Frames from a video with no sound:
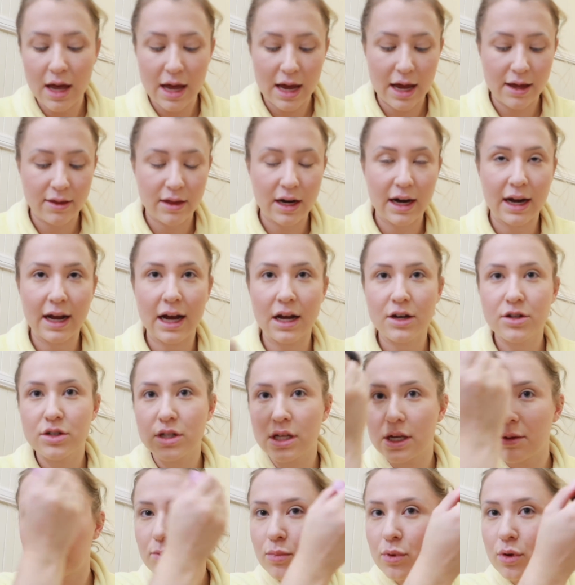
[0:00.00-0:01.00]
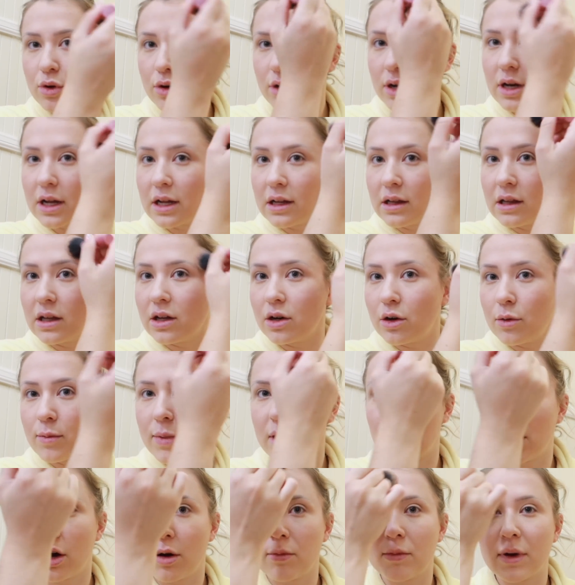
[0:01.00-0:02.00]
And then I actually put a little
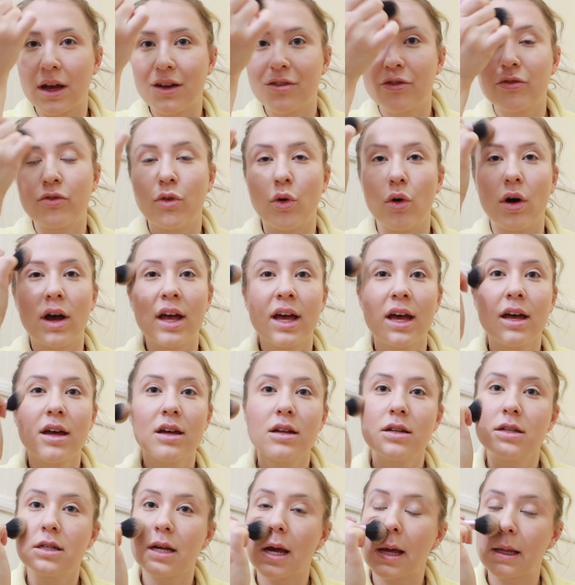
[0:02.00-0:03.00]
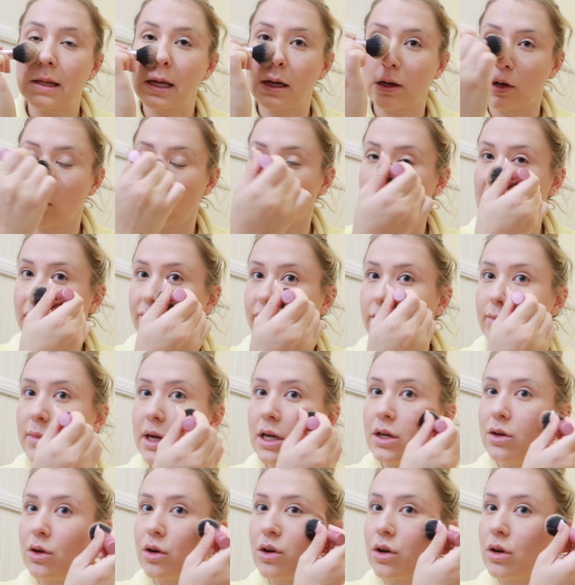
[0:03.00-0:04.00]
bit on my forehead and then go over
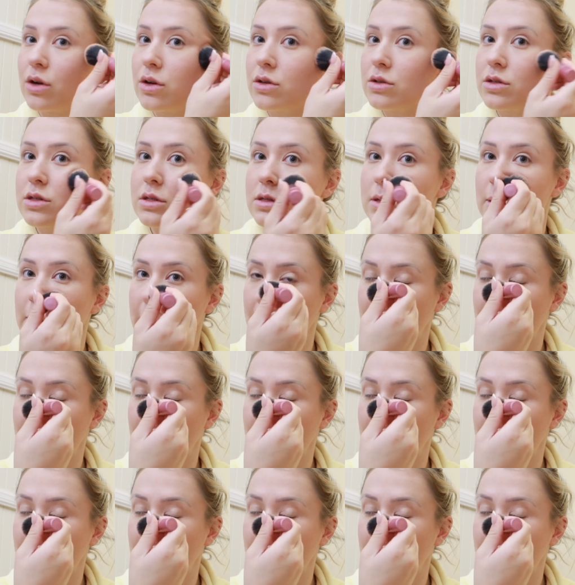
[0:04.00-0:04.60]
my nose.